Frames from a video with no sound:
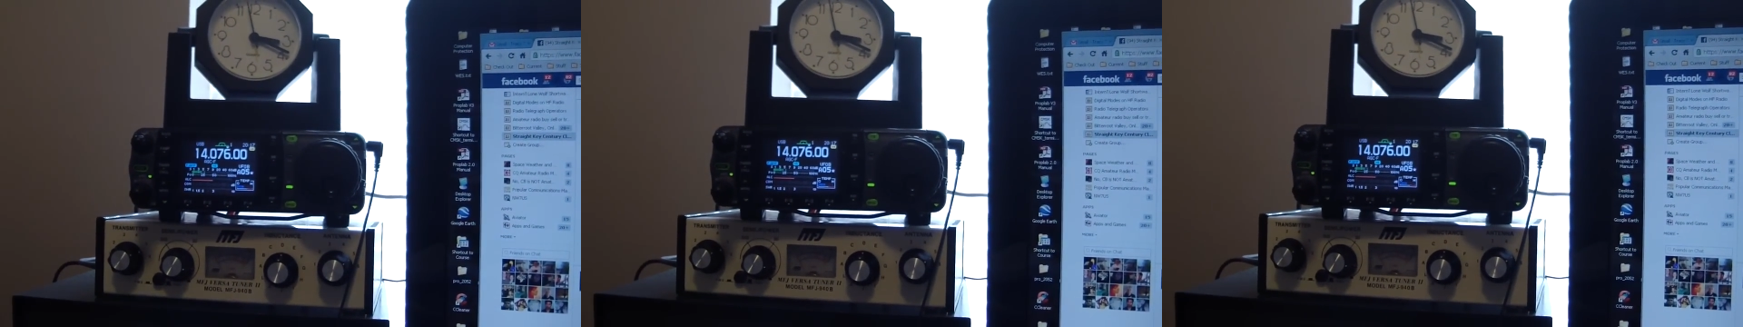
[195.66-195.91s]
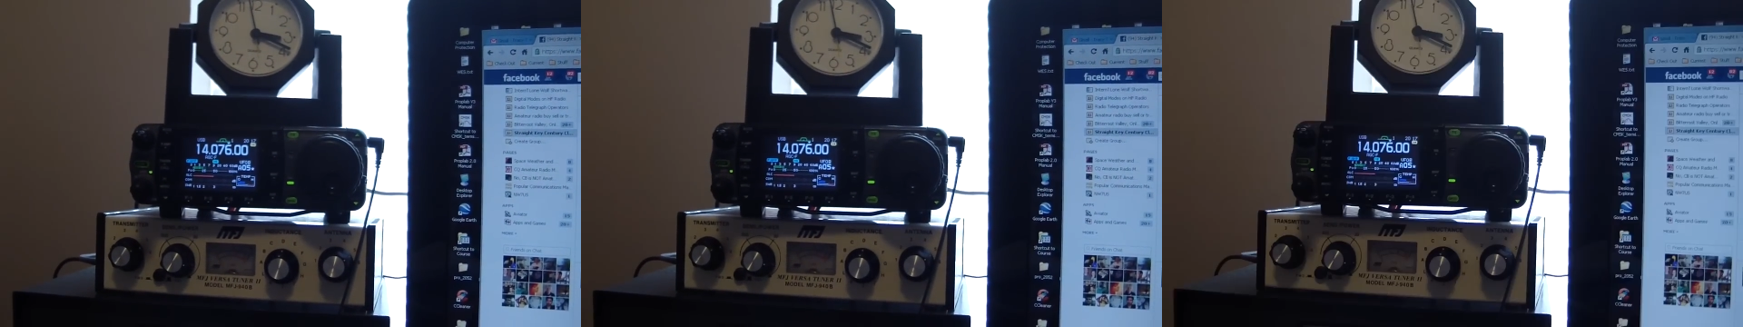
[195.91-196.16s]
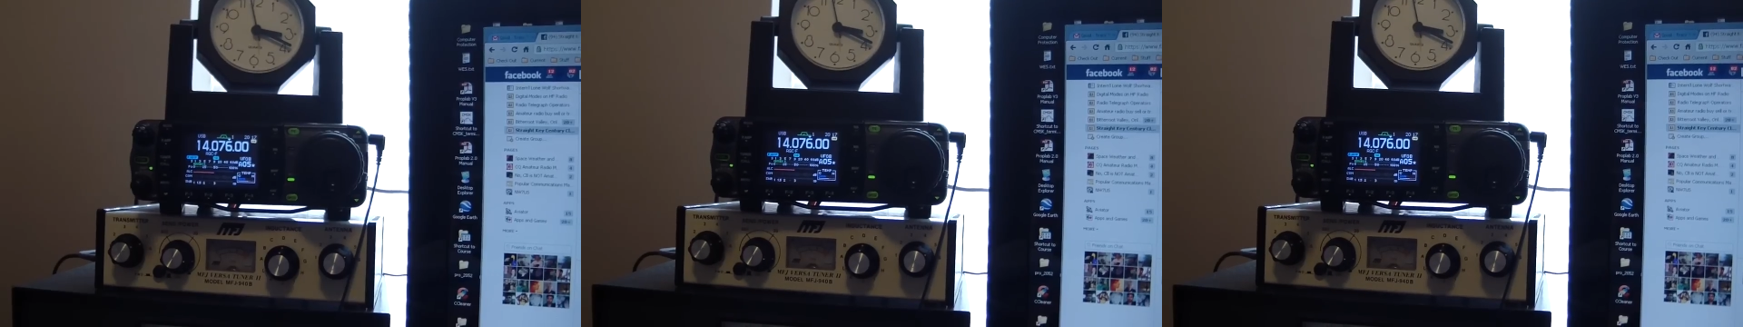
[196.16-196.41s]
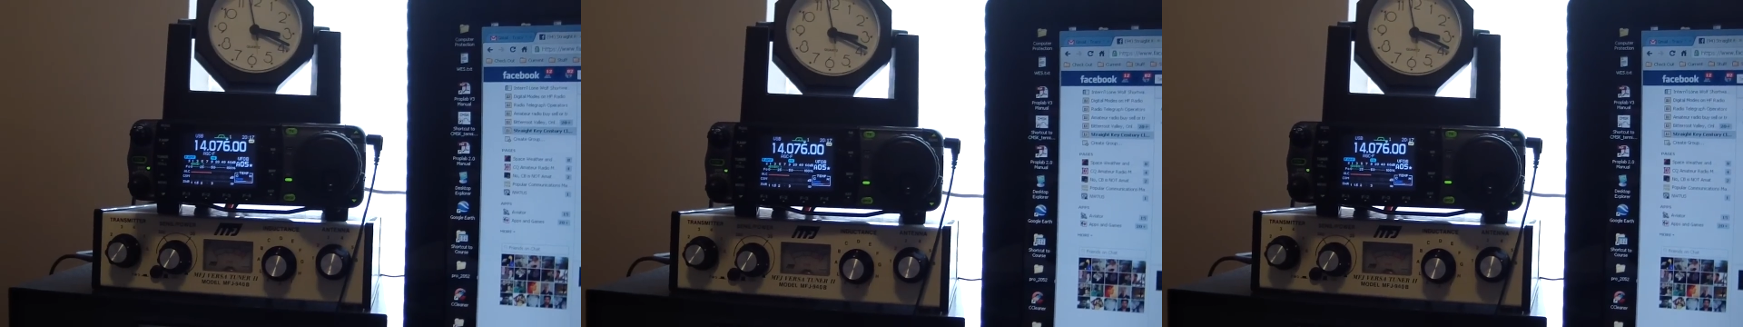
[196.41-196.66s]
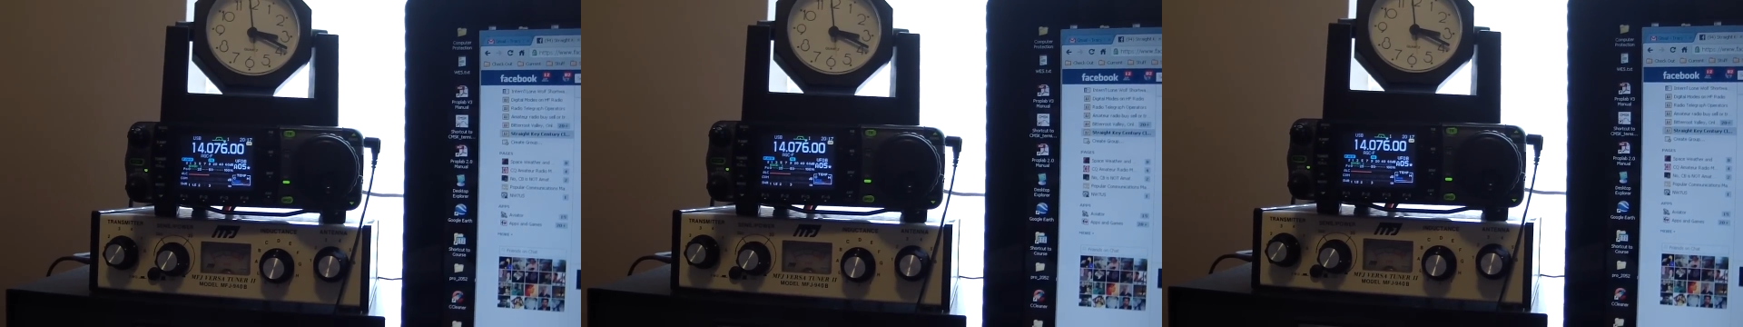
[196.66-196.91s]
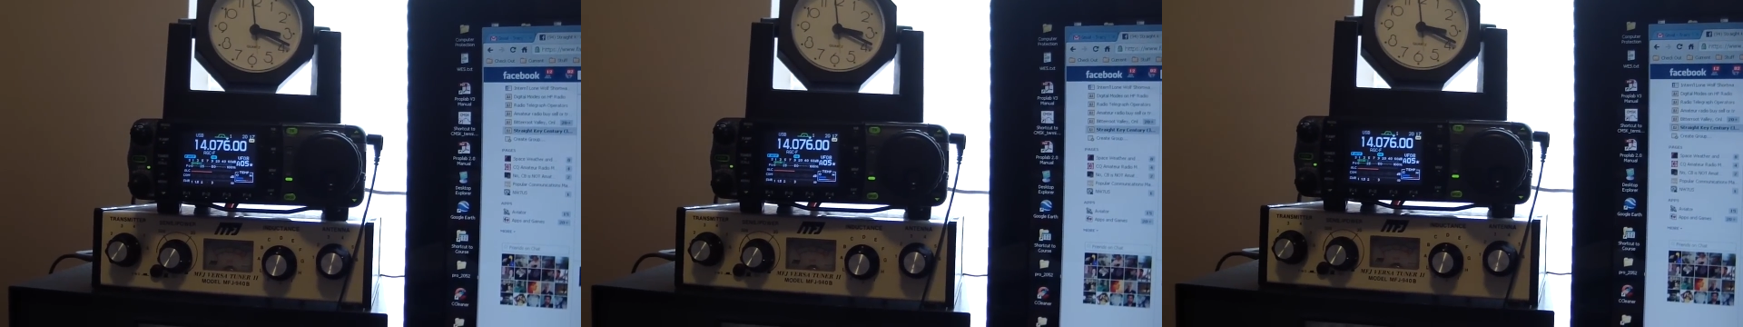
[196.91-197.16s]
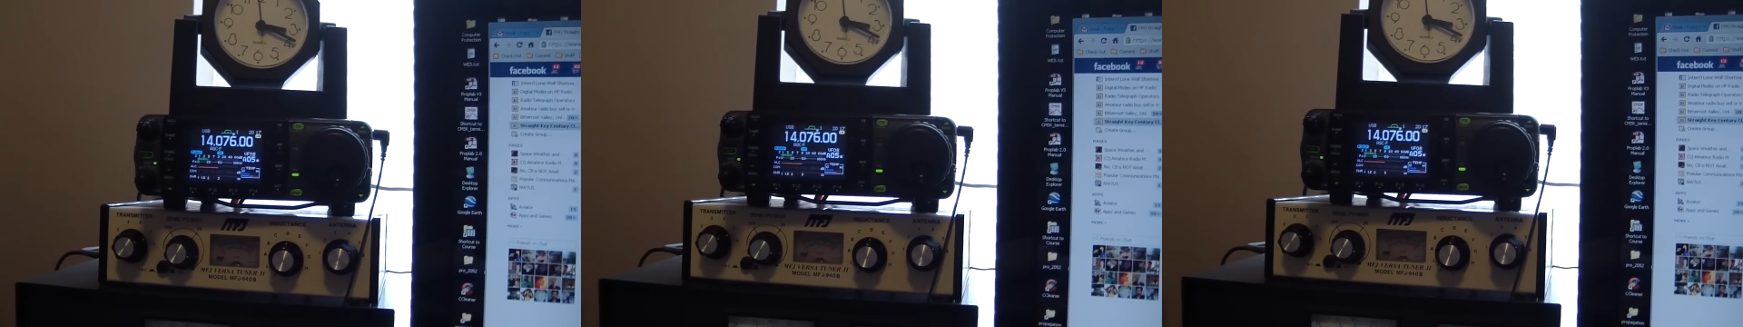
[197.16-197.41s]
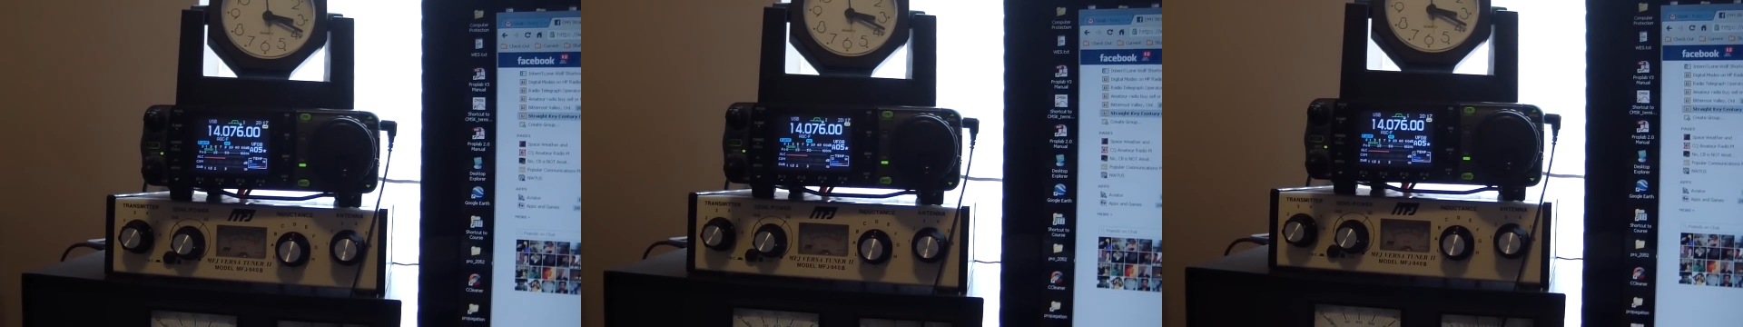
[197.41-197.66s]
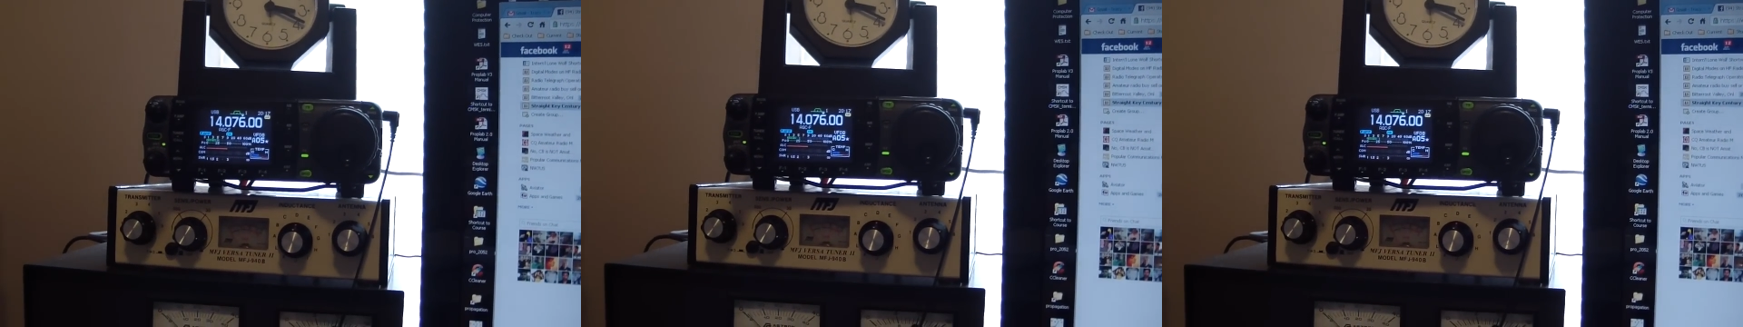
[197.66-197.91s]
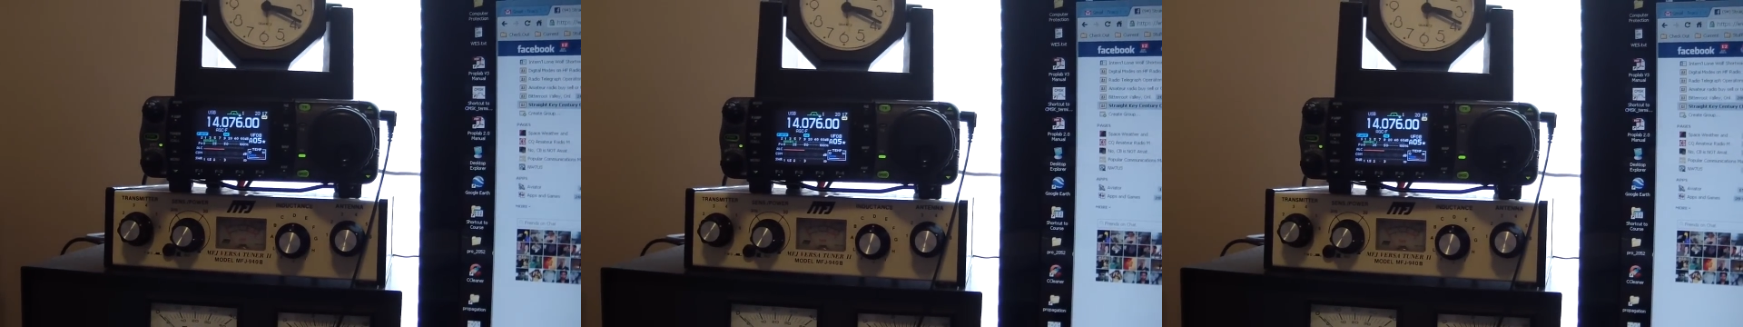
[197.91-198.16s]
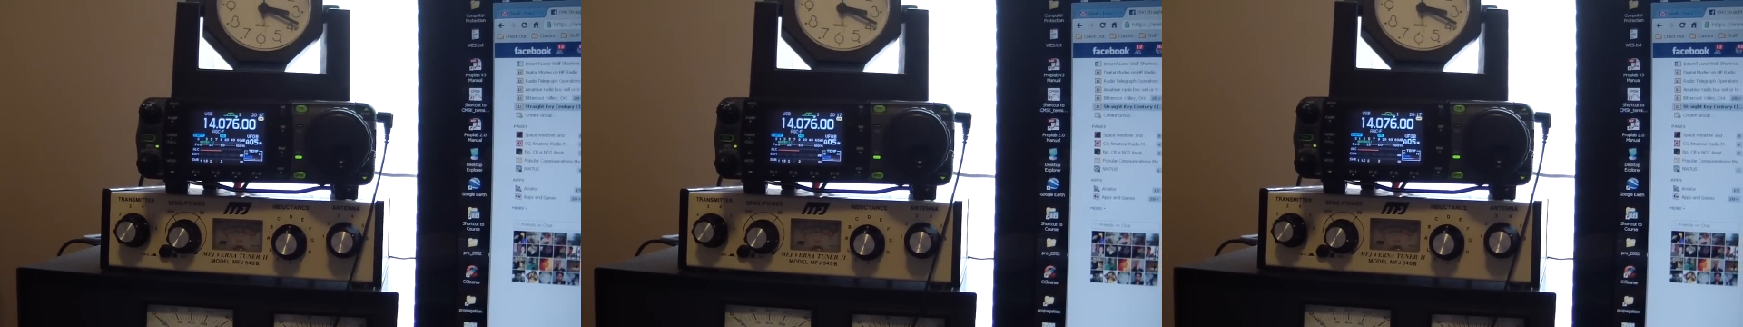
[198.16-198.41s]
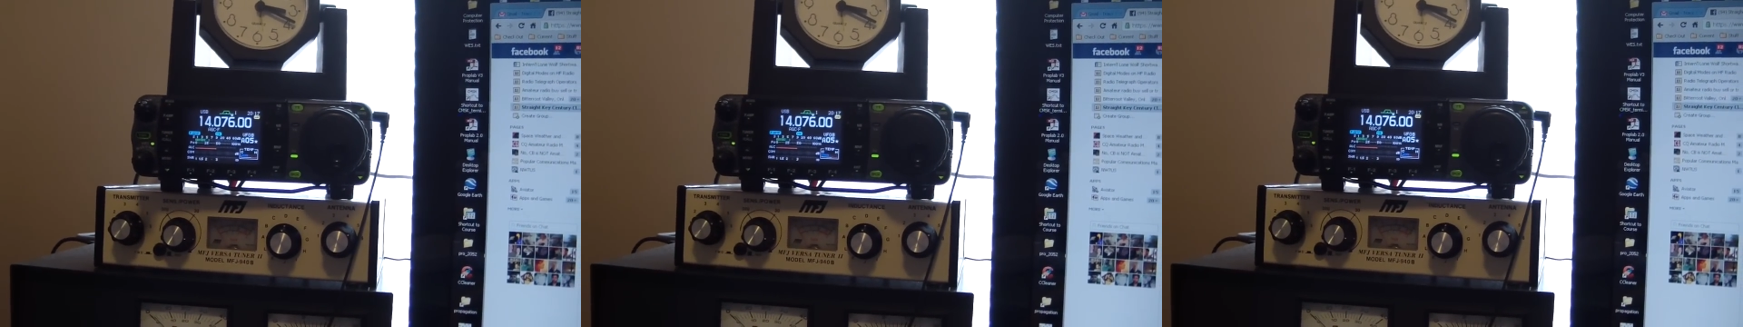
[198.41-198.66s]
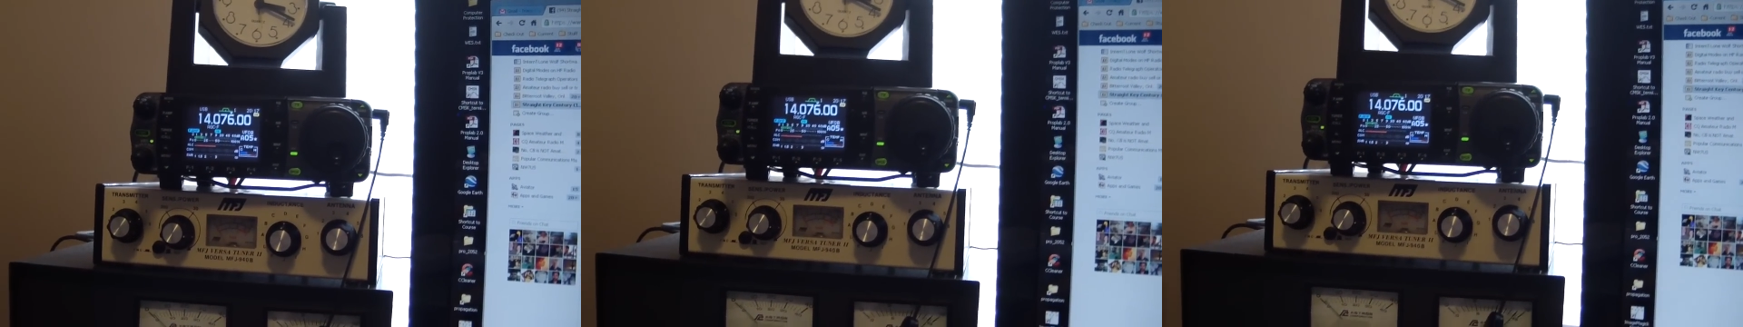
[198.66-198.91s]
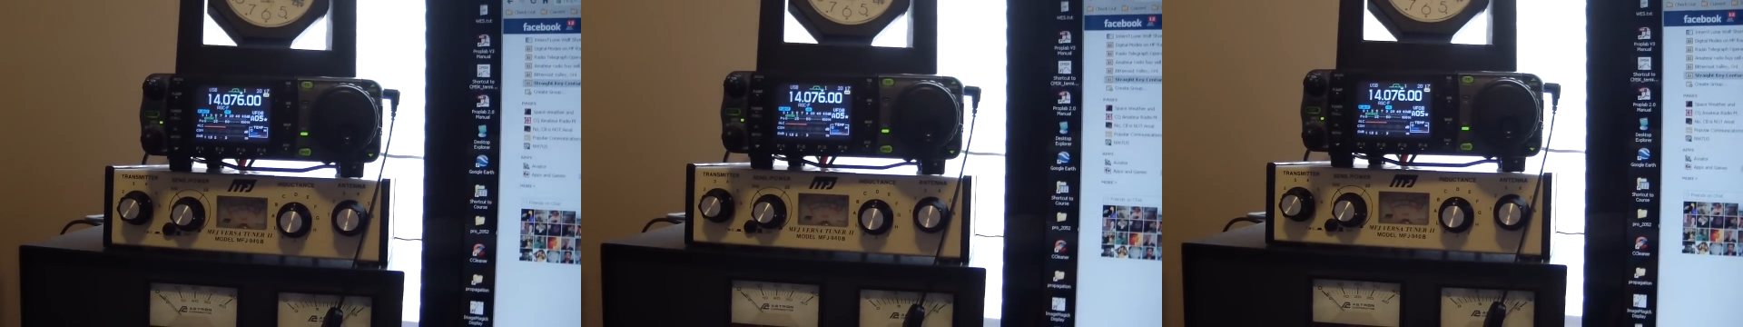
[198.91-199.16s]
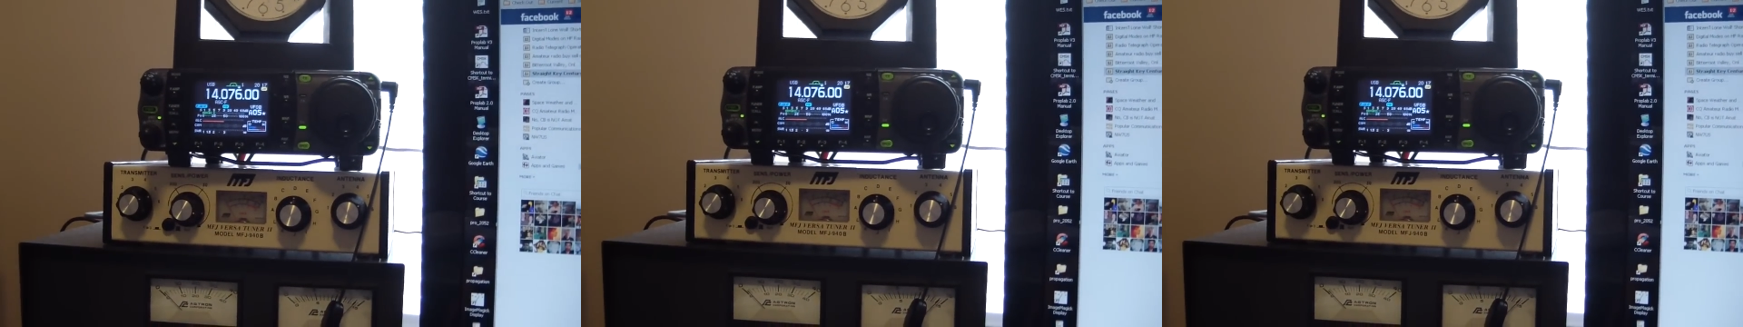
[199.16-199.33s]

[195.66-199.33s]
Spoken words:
[unreadable: no face in view]